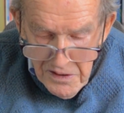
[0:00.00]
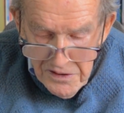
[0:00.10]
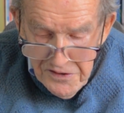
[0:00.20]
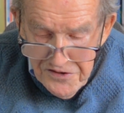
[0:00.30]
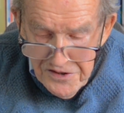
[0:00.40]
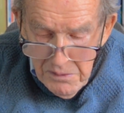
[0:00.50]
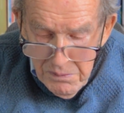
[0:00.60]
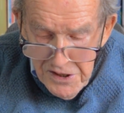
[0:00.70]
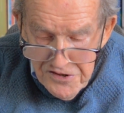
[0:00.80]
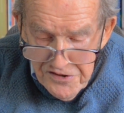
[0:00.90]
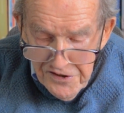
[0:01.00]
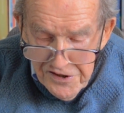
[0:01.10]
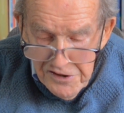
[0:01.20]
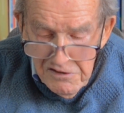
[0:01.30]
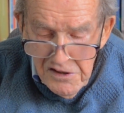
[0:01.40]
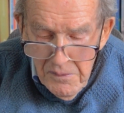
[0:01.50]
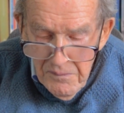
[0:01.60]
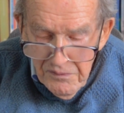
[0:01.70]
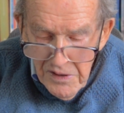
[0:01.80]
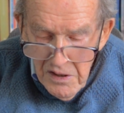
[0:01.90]
This ablation theory
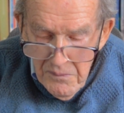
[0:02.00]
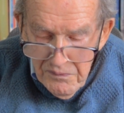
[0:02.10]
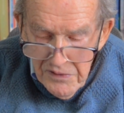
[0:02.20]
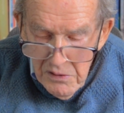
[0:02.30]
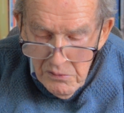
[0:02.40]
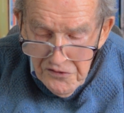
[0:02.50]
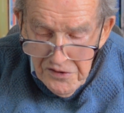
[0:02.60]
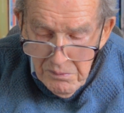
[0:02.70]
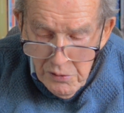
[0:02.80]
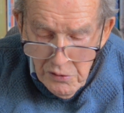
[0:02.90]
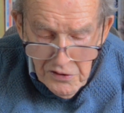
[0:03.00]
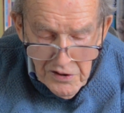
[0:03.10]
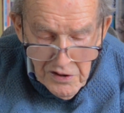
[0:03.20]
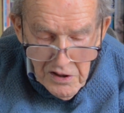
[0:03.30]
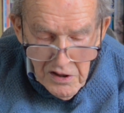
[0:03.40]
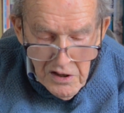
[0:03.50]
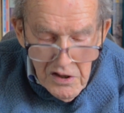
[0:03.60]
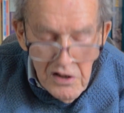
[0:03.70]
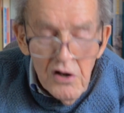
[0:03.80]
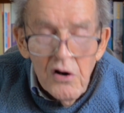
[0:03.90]
wasn't born
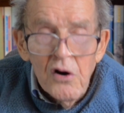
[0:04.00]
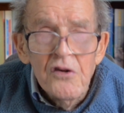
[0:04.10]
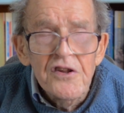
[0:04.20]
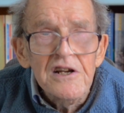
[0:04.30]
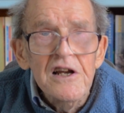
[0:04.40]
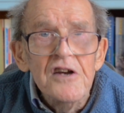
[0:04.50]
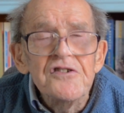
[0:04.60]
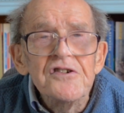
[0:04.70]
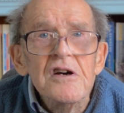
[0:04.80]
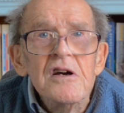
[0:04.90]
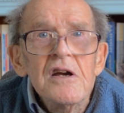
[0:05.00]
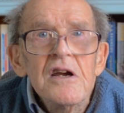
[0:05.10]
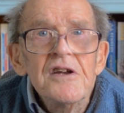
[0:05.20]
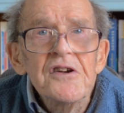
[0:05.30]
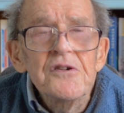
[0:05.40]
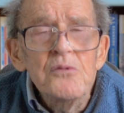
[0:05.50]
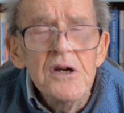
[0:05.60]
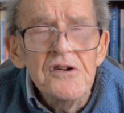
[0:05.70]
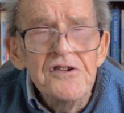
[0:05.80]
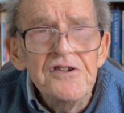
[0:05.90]
on the glacier. It had to
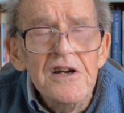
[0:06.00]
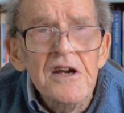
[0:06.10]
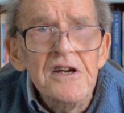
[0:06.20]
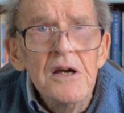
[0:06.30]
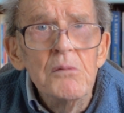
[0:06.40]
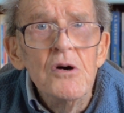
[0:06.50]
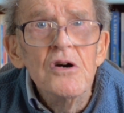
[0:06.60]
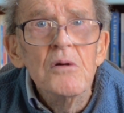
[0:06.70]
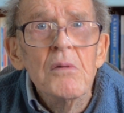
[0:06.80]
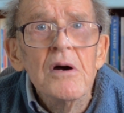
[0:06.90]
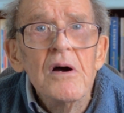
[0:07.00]
wait until I came home.